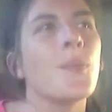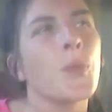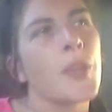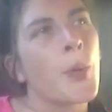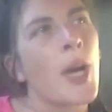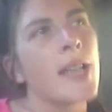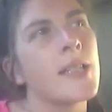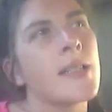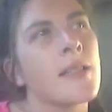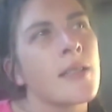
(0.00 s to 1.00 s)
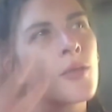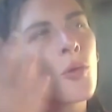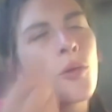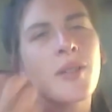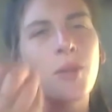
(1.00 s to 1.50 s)
the
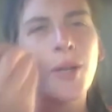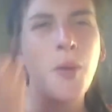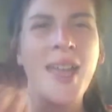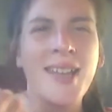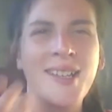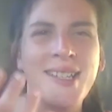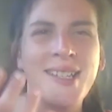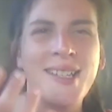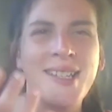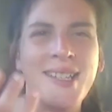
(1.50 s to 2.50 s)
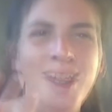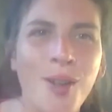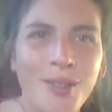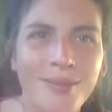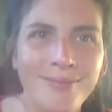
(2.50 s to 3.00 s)
predatory awareness is
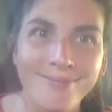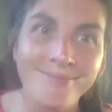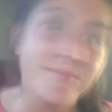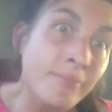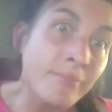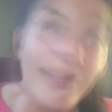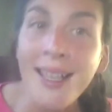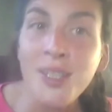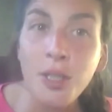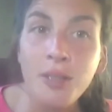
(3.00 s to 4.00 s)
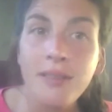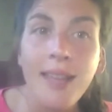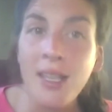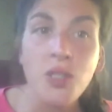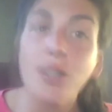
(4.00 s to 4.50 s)
not as good
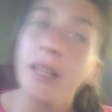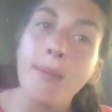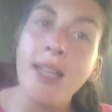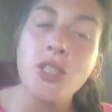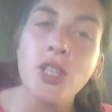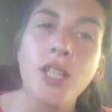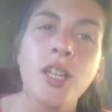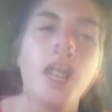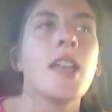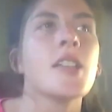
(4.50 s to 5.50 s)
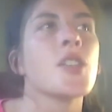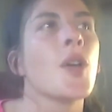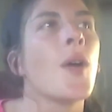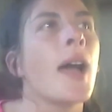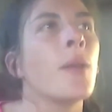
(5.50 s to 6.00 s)
as you can imagine.
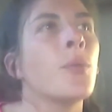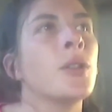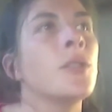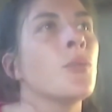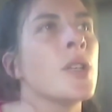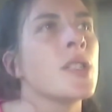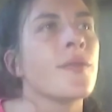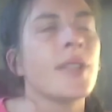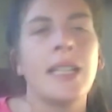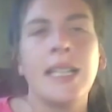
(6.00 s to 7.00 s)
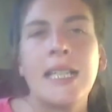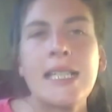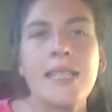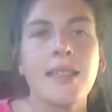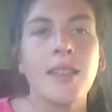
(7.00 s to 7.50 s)
So I wouldn't want to
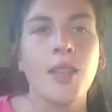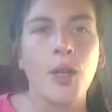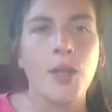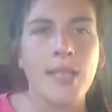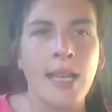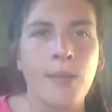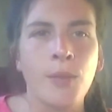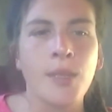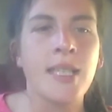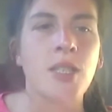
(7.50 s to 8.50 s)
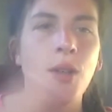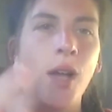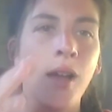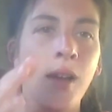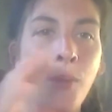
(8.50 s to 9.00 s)
release those animals into
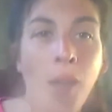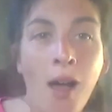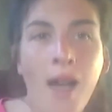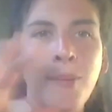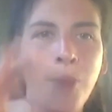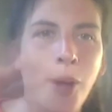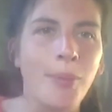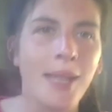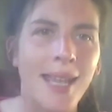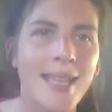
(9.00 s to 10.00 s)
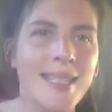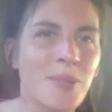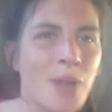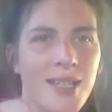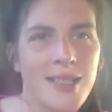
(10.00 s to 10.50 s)
a high
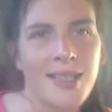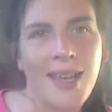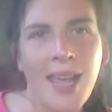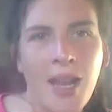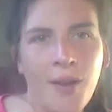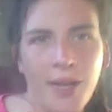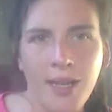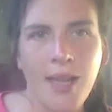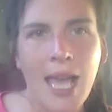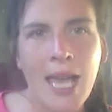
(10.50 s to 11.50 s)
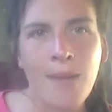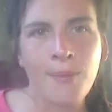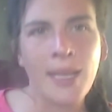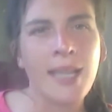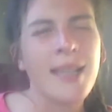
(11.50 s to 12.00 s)
populated predator area.
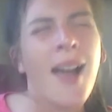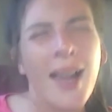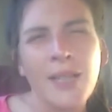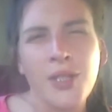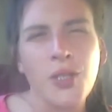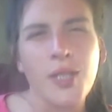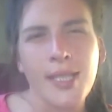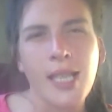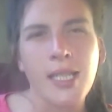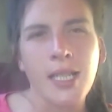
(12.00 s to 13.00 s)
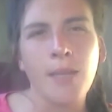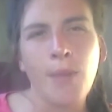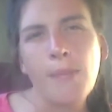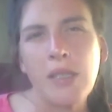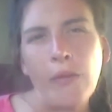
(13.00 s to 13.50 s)
And it kind of is just setting them
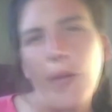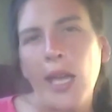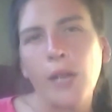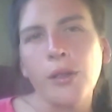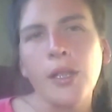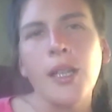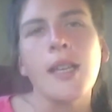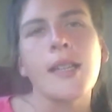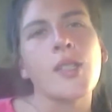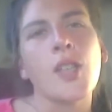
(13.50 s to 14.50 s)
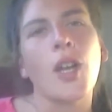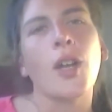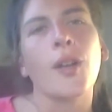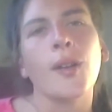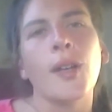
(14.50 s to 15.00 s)
up to fail.
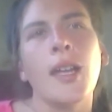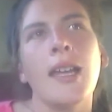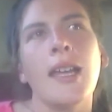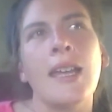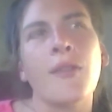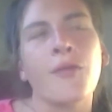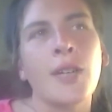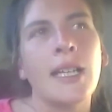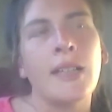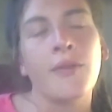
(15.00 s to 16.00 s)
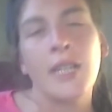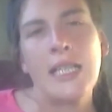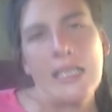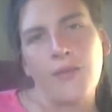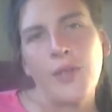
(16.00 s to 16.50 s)
So it really, really
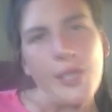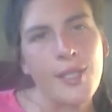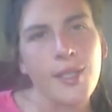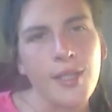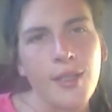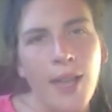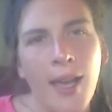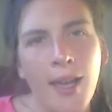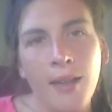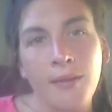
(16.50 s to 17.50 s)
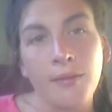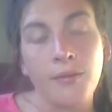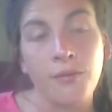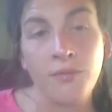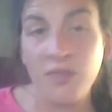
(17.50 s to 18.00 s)
differs uh,
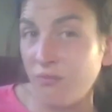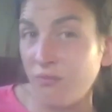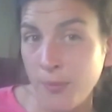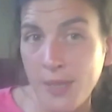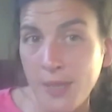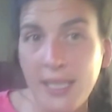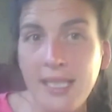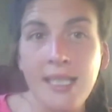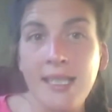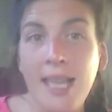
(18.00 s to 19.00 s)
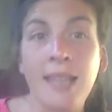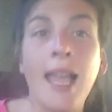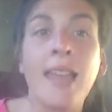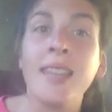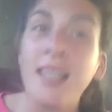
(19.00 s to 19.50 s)
from the species and,
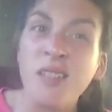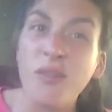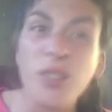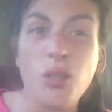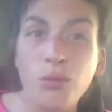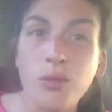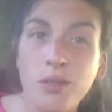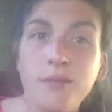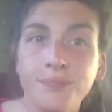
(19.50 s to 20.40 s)
and the individuals.